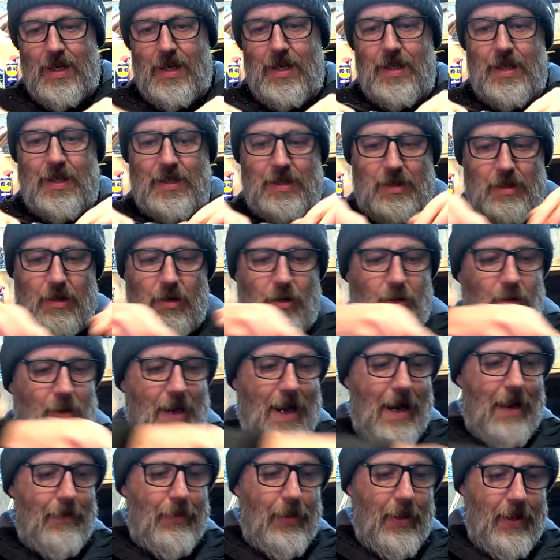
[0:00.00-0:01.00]
there's
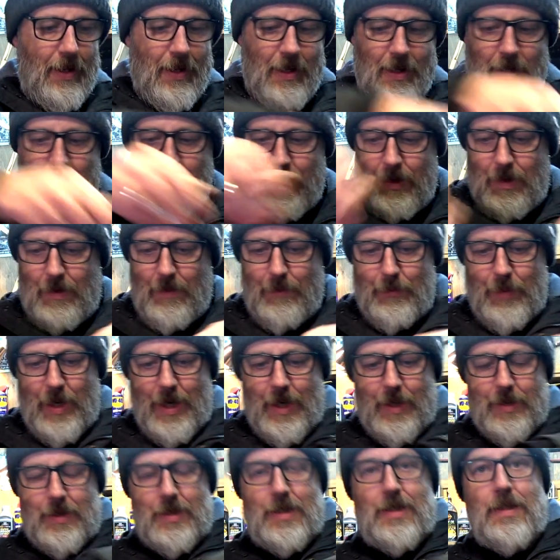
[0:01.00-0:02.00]
crap, but
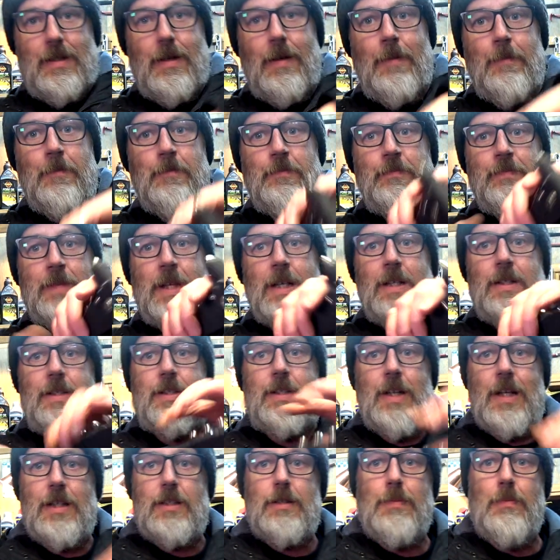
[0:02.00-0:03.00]
it's
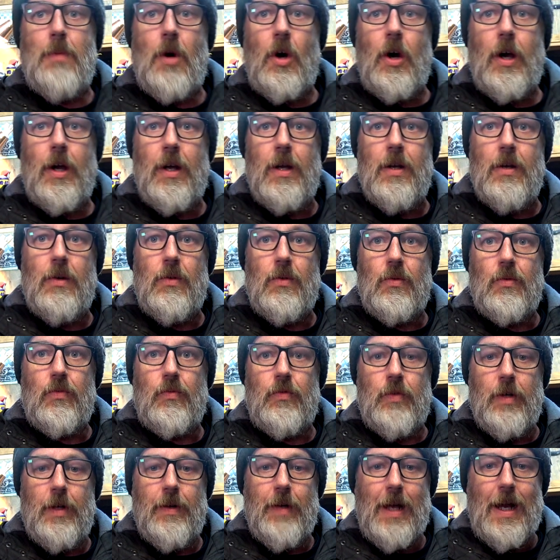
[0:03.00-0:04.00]
just my
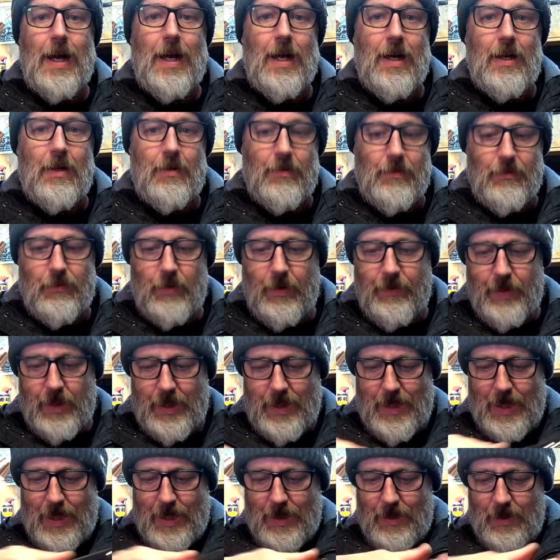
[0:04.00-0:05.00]
rivet
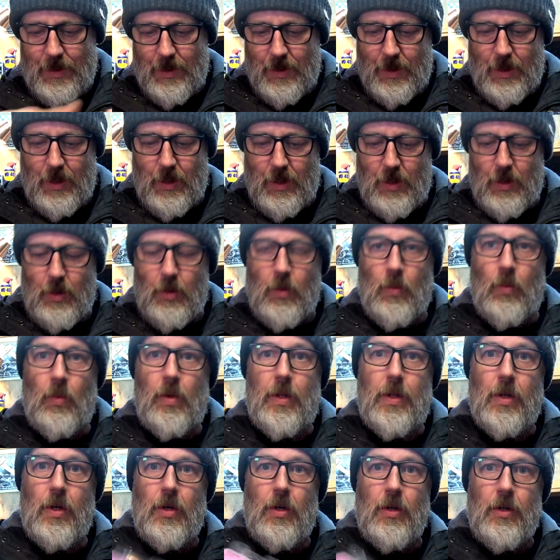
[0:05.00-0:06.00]
gun
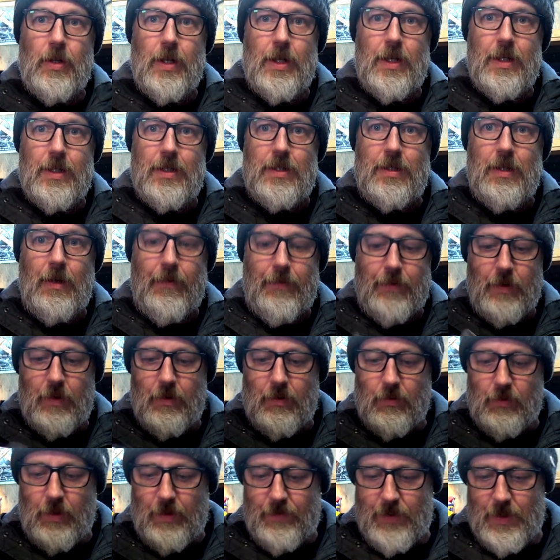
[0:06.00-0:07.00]
with all the different
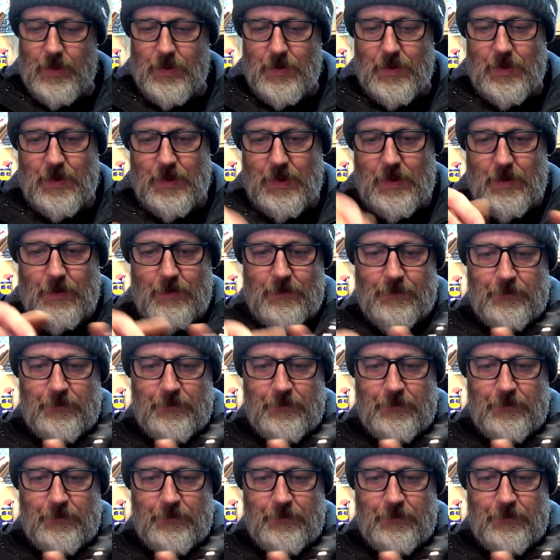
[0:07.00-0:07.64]
rivets.